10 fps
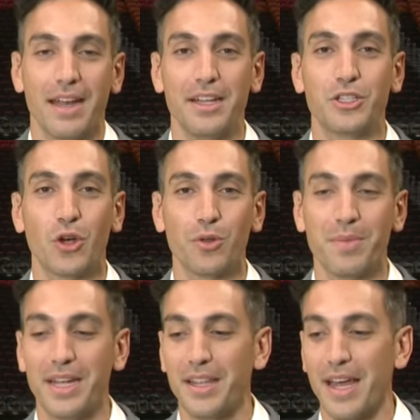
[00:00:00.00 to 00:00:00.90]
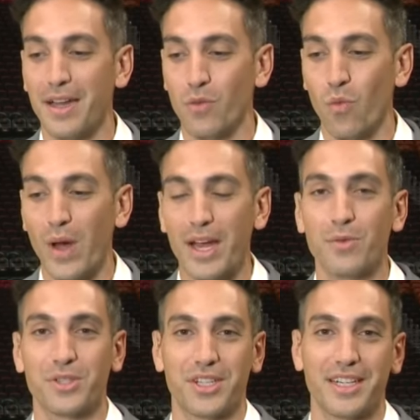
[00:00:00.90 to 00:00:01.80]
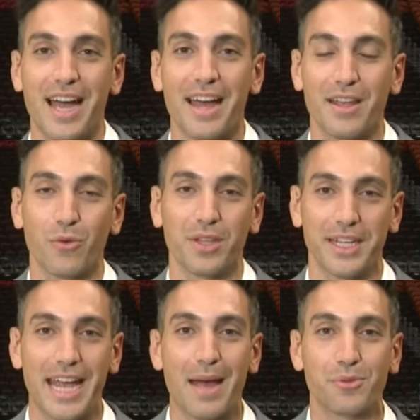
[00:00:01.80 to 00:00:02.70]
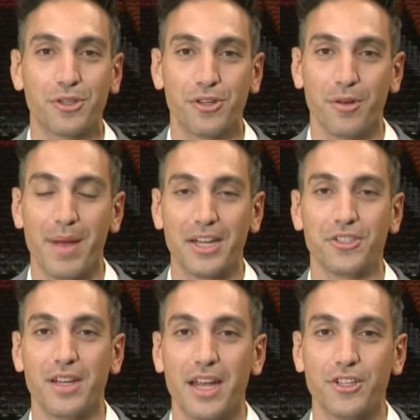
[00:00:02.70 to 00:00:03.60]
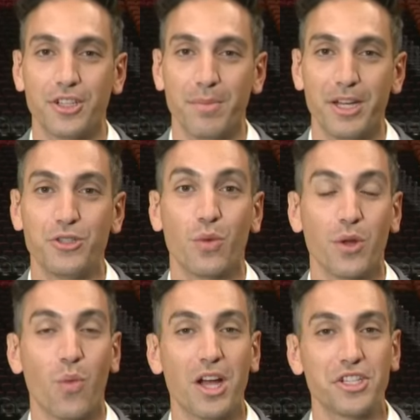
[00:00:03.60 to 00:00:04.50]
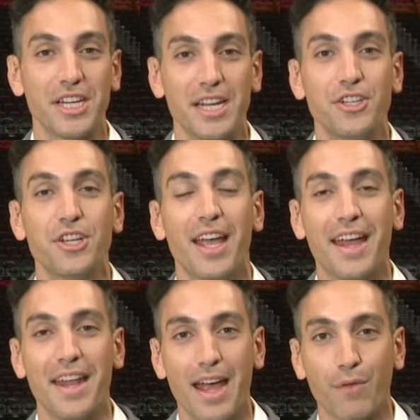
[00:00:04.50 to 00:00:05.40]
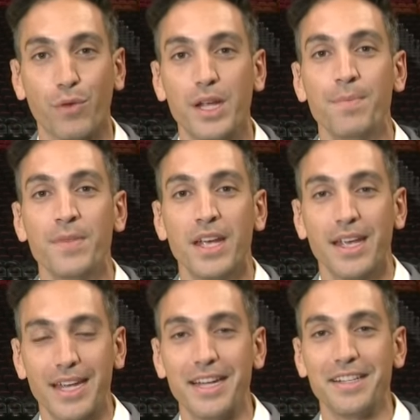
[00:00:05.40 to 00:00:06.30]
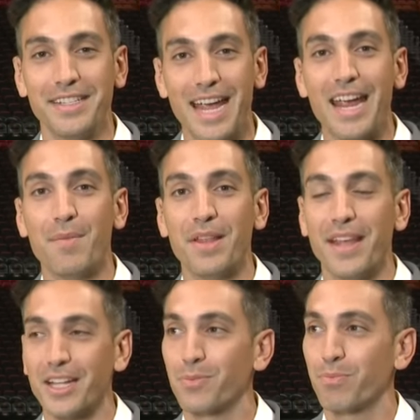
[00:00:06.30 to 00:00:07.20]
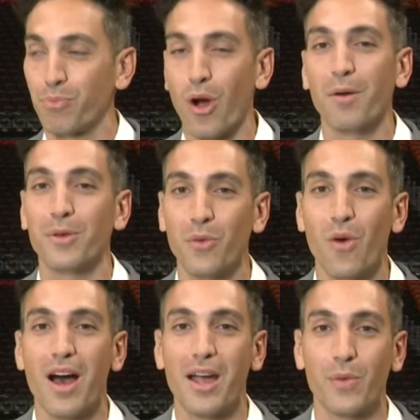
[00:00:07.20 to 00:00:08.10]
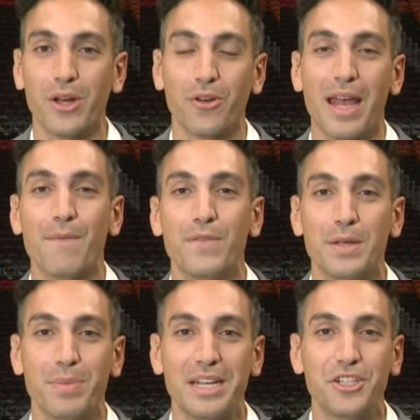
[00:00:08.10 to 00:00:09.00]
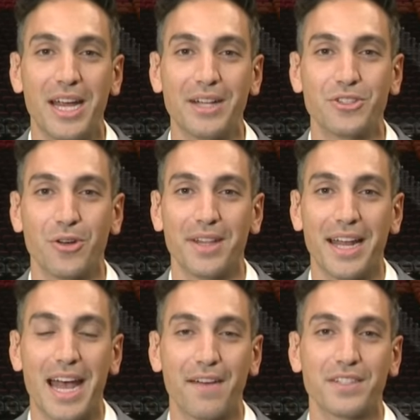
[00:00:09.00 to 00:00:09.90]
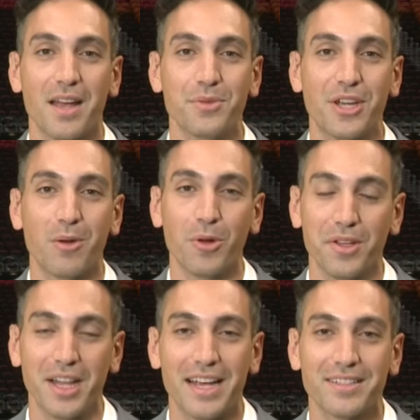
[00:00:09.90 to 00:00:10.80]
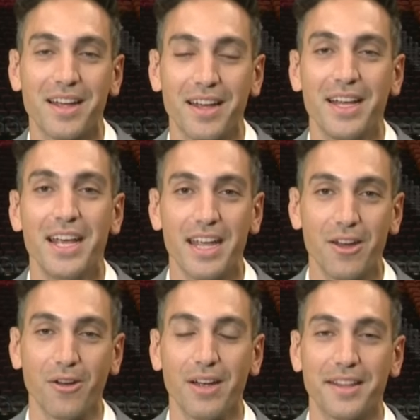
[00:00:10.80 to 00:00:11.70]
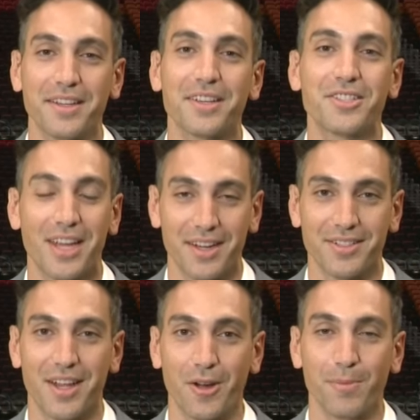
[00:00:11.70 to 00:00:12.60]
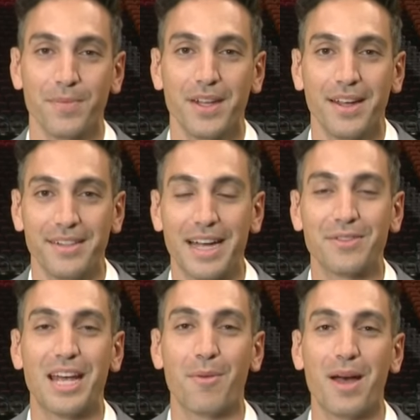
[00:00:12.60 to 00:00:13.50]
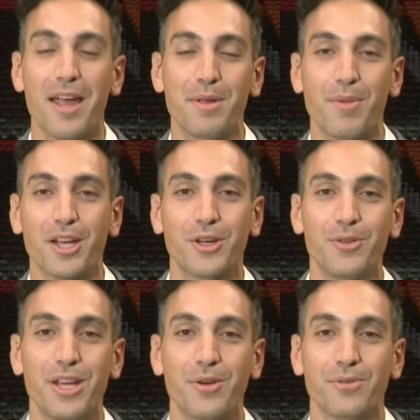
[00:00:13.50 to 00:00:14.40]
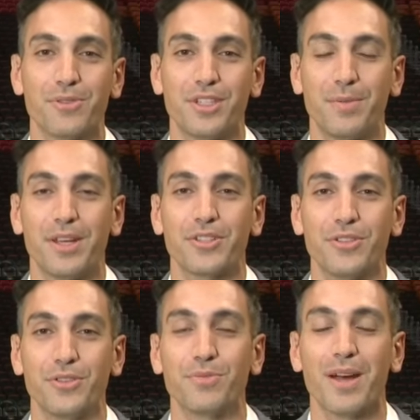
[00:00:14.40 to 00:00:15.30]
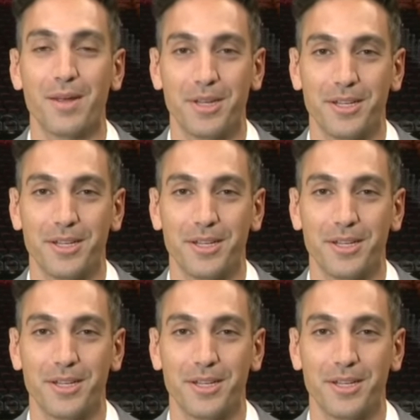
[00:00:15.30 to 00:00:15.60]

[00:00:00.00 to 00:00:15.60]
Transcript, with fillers: and he told me that Wade was a guy that really captured your imagination, made you want to watch each and every Heat game, and that's probably why we heard MVP chants during that halftime ceremony last night here at the Kaseya Center. In downtown Miami, Mike Cunio, CBS News, Miami.